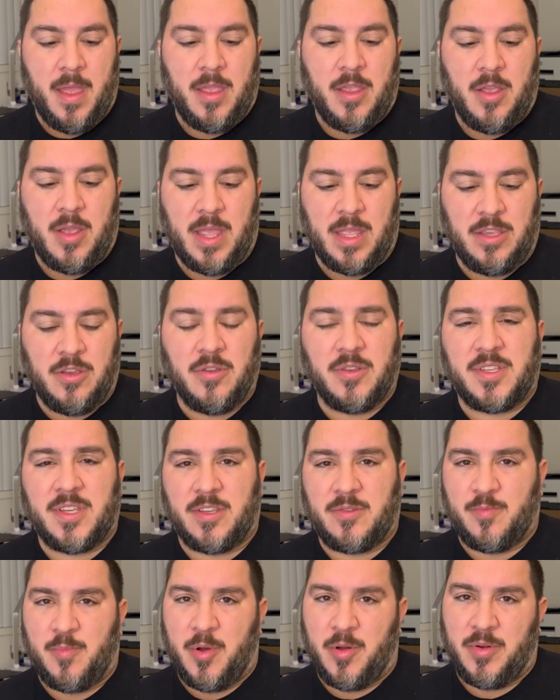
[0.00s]
You can use
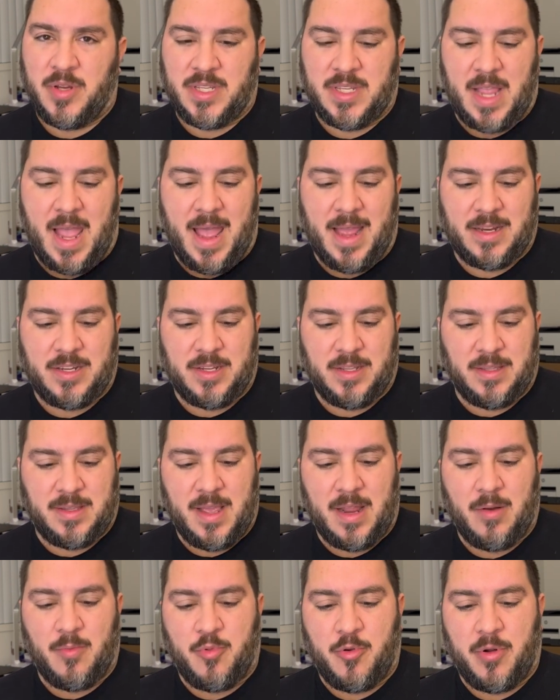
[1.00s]
this bonus action
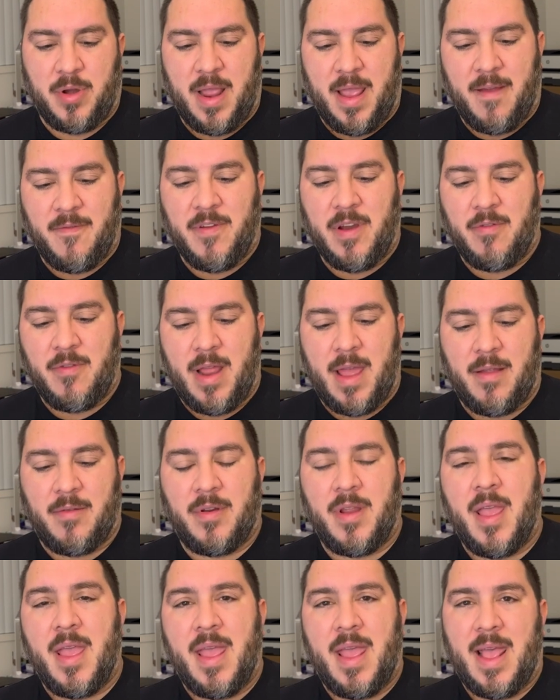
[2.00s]
teleport every
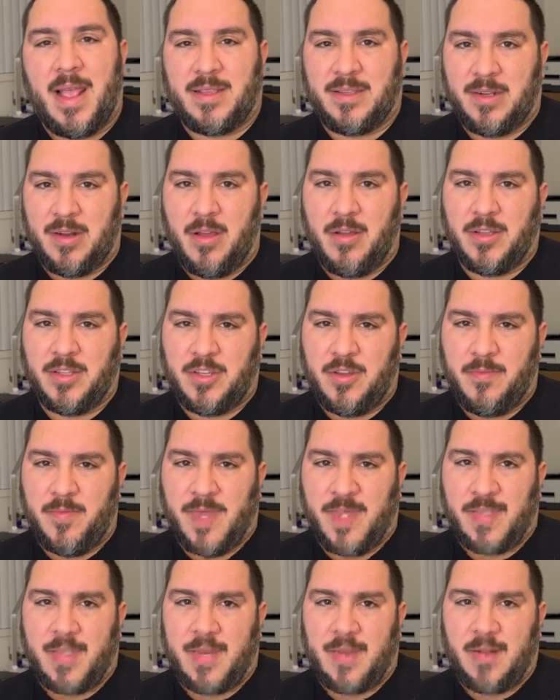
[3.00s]
round as long as you
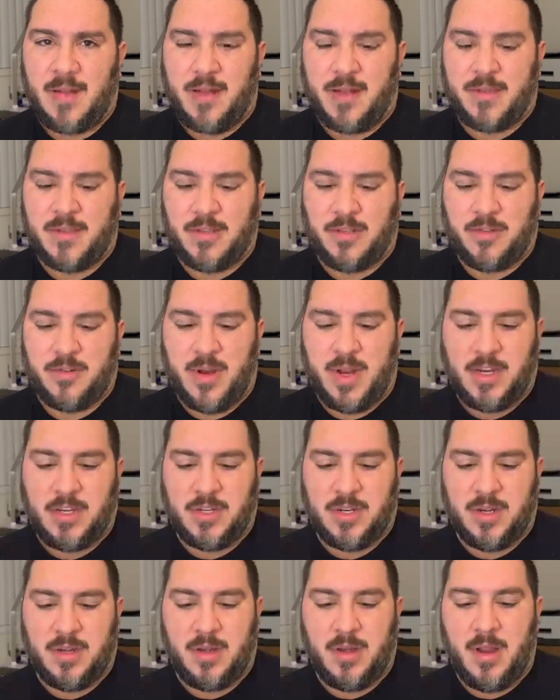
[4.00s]
maintain
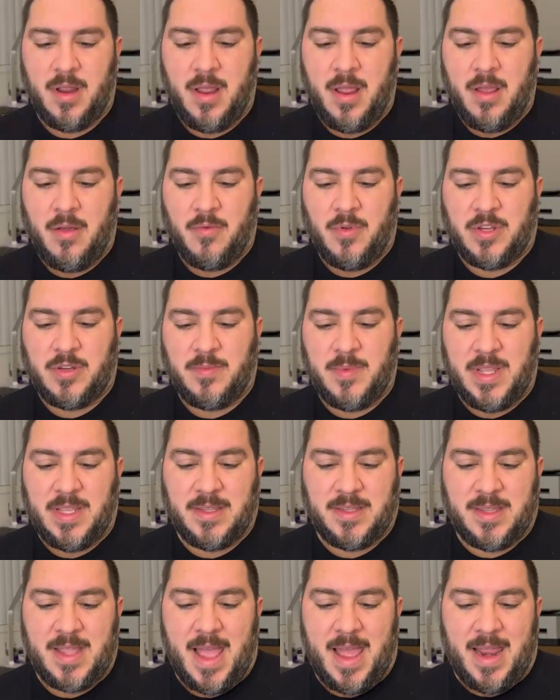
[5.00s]
concentration, which
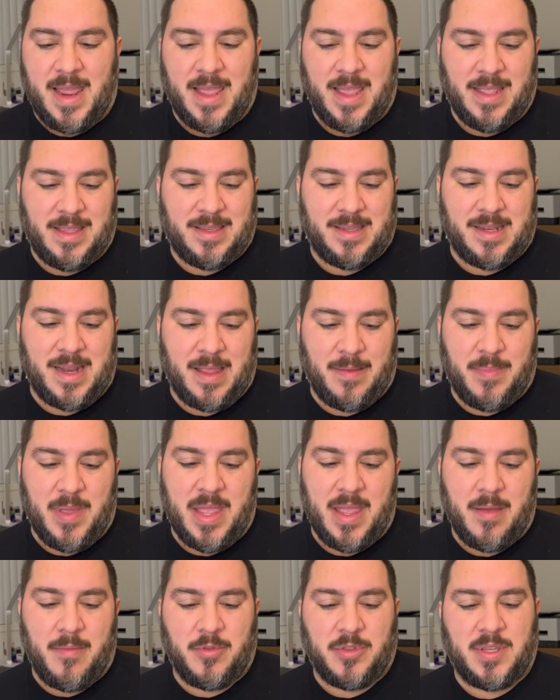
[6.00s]
means that it's like
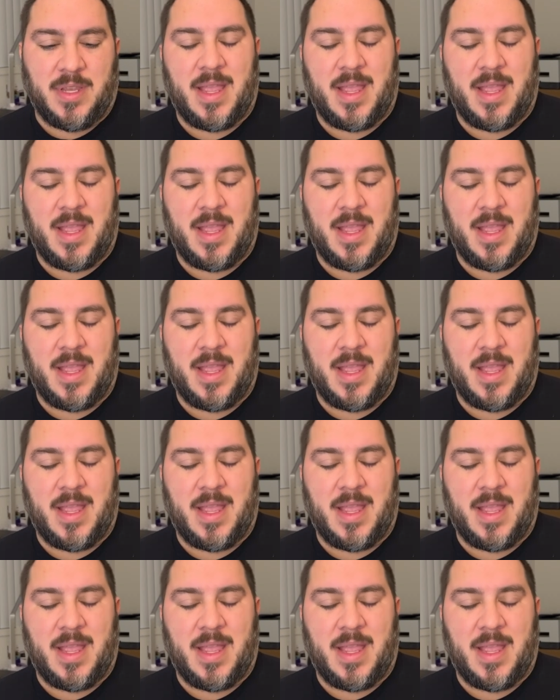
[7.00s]
being able to